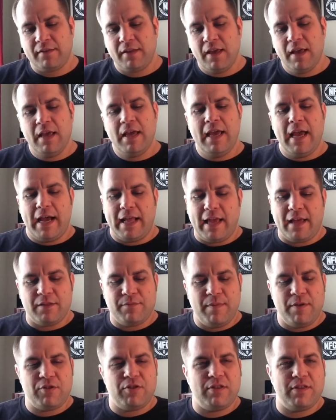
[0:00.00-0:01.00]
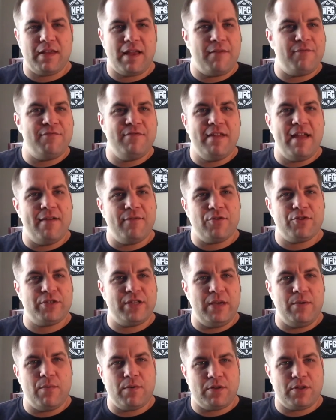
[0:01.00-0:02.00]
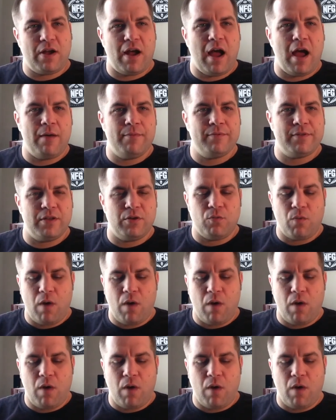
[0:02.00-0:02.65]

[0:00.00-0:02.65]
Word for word: and I was mentioning that I've never seen one of their albums in a